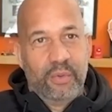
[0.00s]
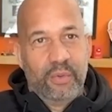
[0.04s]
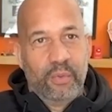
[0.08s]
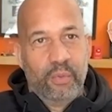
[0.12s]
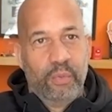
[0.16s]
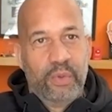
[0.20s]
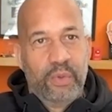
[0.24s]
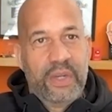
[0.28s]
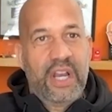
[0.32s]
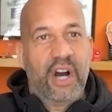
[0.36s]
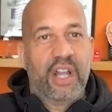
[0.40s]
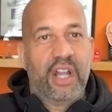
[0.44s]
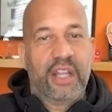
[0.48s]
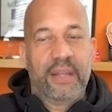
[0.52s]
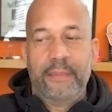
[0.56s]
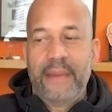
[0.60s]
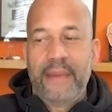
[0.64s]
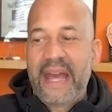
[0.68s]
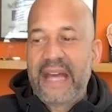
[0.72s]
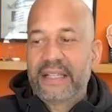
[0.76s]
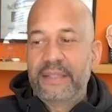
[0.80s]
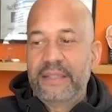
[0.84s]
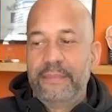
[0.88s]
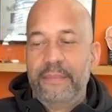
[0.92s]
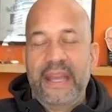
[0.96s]
we
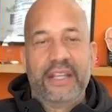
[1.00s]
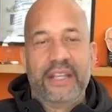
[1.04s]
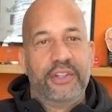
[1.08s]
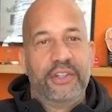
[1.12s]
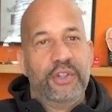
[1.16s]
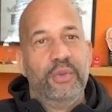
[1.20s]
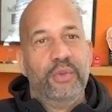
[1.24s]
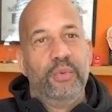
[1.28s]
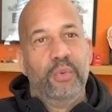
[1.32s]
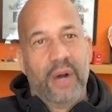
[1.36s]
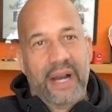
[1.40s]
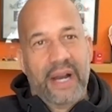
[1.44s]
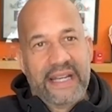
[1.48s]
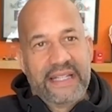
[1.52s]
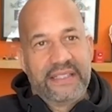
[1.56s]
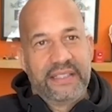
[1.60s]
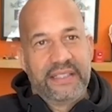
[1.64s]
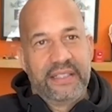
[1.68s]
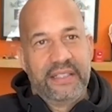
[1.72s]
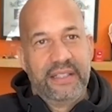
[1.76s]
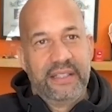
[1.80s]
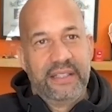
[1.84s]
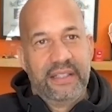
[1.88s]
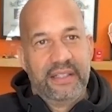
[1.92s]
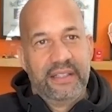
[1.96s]
automatically make you white.
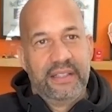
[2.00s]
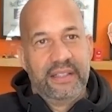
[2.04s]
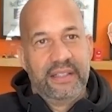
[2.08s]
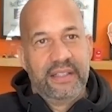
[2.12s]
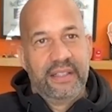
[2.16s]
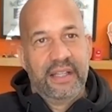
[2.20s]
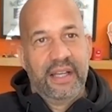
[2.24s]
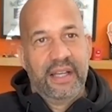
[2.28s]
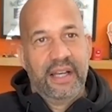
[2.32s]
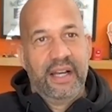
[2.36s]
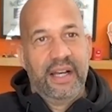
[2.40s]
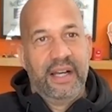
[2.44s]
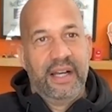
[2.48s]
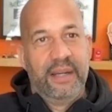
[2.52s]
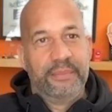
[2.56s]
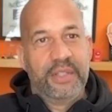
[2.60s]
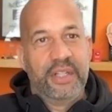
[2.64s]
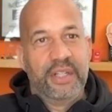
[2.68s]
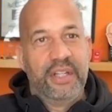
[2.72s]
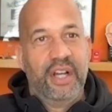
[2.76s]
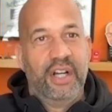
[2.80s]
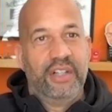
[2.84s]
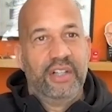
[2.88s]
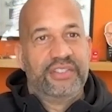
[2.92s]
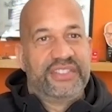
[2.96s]
You
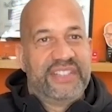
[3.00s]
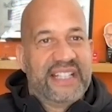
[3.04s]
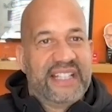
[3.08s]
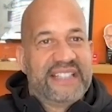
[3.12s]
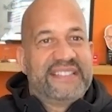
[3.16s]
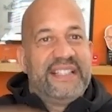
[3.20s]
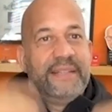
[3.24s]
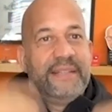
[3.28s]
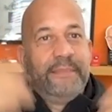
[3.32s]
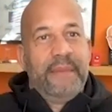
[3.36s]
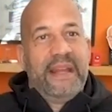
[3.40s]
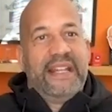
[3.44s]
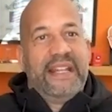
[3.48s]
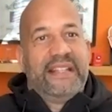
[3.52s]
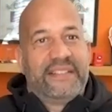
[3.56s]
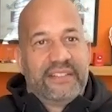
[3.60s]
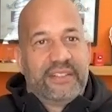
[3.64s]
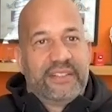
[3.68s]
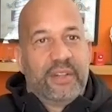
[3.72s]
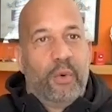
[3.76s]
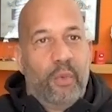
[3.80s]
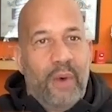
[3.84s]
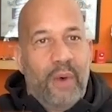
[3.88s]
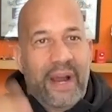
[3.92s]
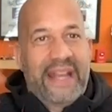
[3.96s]
know, 60 Minutes is
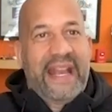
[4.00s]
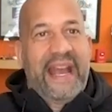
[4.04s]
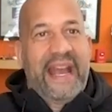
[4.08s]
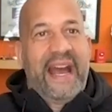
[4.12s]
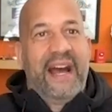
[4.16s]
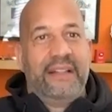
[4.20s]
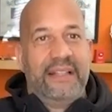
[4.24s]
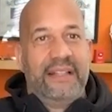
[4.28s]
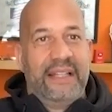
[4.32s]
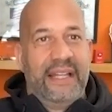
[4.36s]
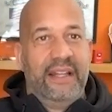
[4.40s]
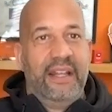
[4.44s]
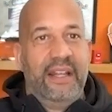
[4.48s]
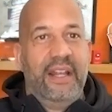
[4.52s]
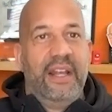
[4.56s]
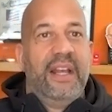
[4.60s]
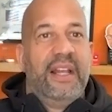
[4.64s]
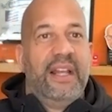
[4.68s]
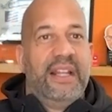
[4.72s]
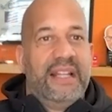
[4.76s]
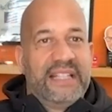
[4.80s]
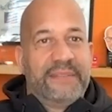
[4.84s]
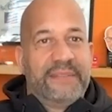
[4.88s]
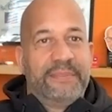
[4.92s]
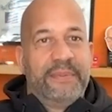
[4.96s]
a white outlet.
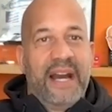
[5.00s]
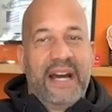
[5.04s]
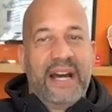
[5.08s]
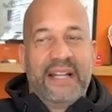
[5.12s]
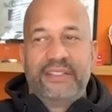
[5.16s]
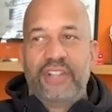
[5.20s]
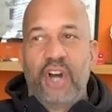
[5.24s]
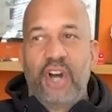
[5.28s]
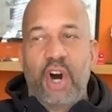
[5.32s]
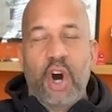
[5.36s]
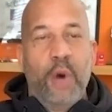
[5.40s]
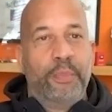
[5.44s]
Let's be honest,